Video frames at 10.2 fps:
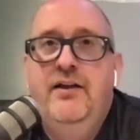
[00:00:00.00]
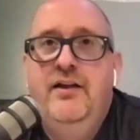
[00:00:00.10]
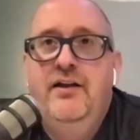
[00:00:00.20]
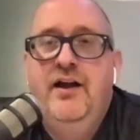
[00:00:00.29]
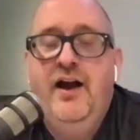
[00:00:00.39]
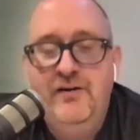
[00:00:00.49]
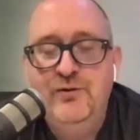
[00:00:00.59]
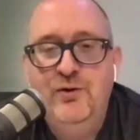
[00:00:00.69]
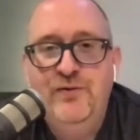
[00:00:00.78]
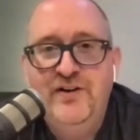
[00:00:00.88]
I have no
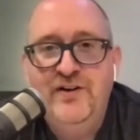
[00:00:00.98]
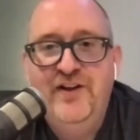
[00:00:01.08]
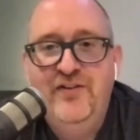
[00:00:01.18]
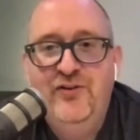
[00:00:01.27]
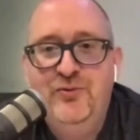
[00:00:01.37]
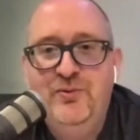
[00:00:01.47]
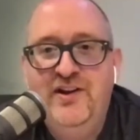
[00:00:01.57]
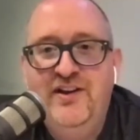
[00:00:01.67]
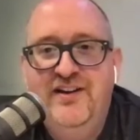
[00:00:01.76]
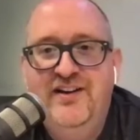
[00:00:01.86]
final thoughts this
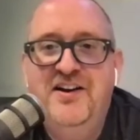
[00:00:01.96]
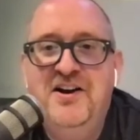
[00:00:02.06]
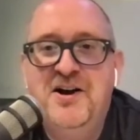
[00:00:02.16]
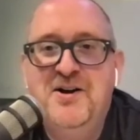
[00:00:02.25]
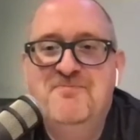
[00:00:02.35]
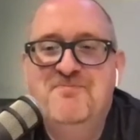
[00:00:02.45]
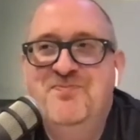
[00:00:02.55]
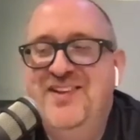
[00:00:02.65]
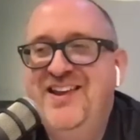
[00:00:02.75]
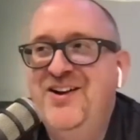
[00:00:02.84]
week.
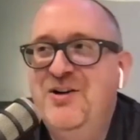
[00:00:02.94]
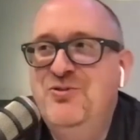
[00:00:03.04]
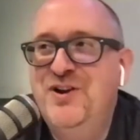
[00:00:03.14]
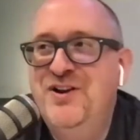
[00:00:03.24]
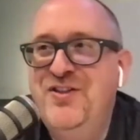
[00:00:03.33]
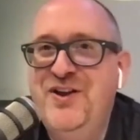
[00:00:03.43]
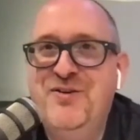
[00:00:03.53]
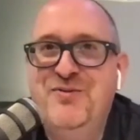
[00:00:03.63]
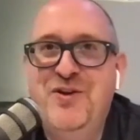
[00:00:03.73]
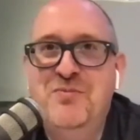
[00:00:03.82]
I was trying to think
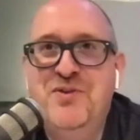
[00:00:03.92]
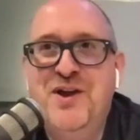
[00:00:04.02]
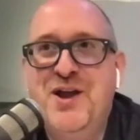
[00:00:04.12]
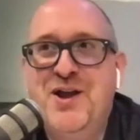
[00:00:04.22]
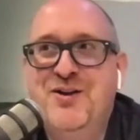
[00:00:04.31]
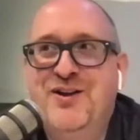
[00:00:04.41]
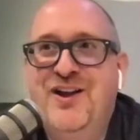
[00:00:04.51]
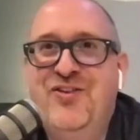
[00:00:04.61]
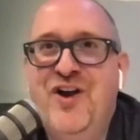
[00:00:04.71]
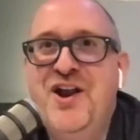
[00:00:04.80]
of something
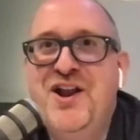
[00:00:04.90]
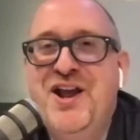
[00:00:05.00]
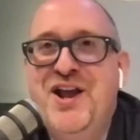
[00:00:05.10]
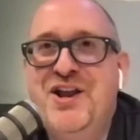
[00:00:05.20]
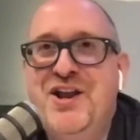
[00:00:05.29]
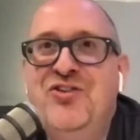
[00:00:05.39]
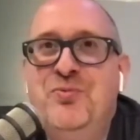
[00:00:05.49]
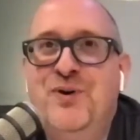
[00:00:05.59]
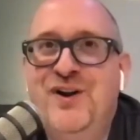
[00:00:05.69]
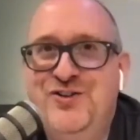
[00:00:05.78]
exciting and
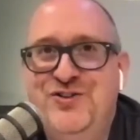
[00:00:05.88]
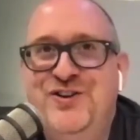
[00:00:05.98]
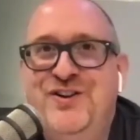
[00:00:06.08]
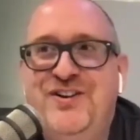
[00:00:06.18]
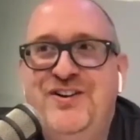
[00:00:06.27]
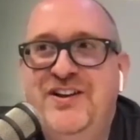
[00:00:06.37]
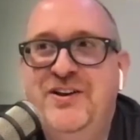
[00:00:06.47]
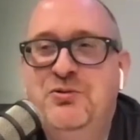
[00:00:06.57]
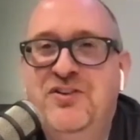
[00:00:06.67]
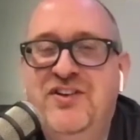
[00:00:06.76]
inspirational, and
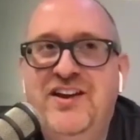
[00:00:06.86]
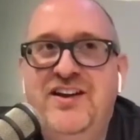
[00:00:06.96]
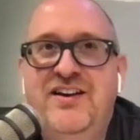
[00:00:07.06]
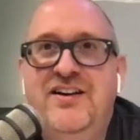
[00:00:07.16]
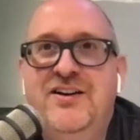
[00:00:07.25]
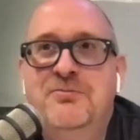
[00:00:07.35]
really, I